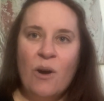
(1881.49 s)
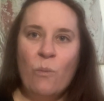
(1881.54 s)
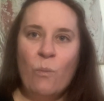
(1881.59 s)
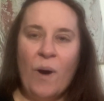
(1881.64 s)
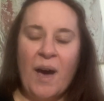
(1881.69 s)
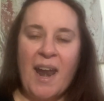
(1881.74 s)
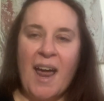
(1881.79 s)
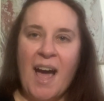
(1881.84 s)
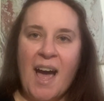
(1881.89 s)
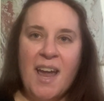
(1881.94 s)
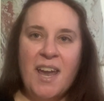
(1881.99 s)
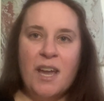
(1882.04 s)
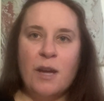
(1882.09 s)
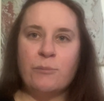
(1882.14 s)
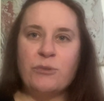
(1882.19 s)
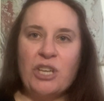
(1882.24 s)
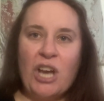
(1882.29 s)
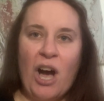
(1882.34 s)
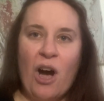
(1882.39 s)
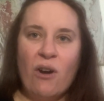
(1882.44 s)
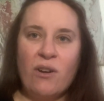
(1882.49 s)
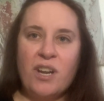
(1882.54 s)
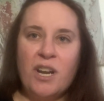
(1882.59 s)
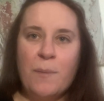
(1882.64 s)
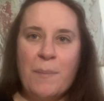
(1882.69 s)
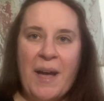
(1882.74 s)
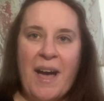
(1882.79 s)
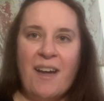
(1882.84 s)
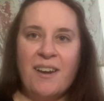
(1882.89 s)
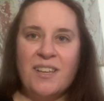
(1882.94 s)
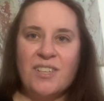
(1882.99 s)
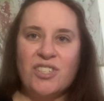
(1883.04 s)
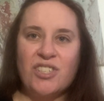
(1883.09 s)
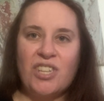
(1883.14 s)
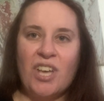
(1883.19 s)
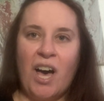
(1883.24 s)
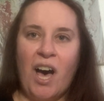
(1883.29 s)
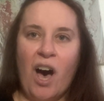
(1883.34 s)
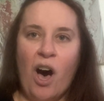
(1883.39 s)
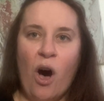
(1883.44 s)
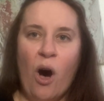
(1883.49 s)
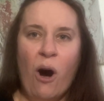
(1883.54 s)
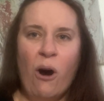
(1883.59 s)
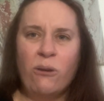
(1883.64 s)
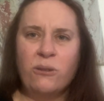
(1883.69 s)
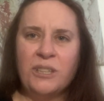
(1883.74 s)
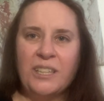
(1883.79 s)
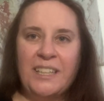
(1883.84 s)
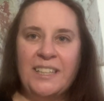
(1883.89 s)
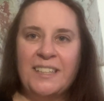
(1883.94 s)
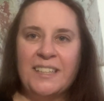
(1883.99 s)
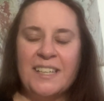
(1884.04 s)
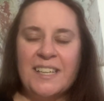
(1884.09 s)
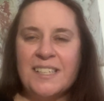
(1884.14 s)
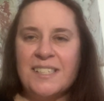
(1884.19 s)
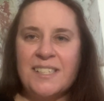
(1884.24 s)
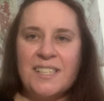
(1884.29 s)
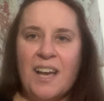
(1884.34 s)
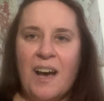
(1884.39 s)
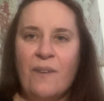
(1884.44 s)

What I am talking about is the holiness